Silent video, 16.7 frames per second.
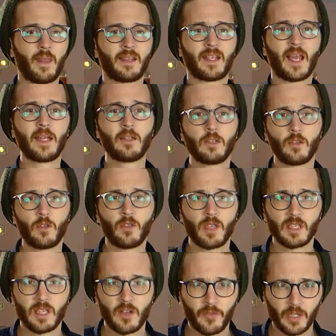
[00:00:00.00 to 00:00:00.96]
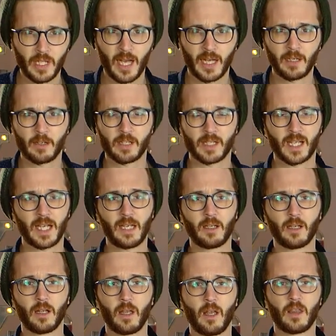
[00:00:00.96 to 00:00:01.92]
And they tend to do things differently on your
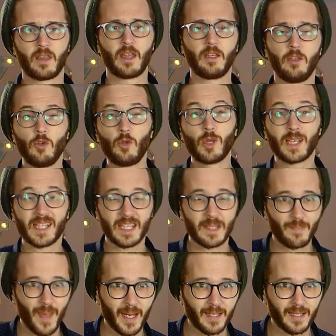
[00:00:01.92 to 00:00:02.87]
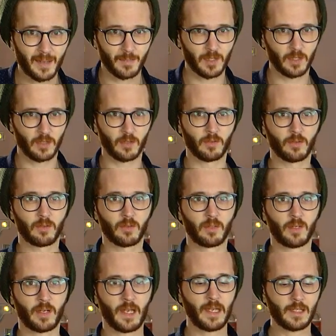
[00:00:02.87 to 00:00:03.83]
site than you'd expect them to do.
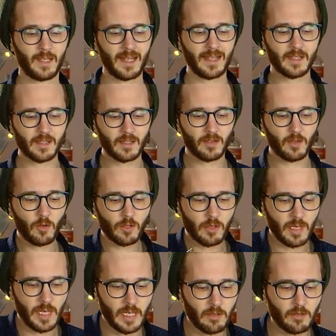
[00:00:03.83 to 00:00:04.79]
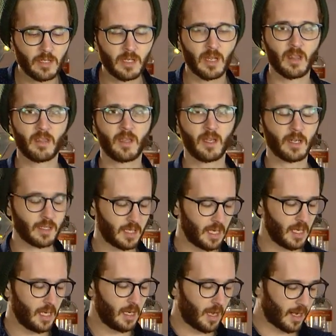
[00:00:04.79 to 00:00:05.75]
Okay, so those are interesting things
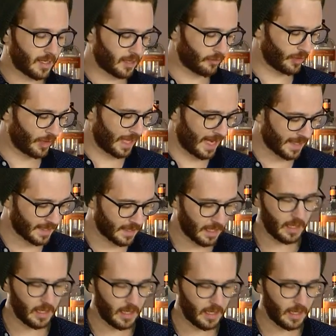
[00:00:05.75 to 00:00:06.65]
to realize.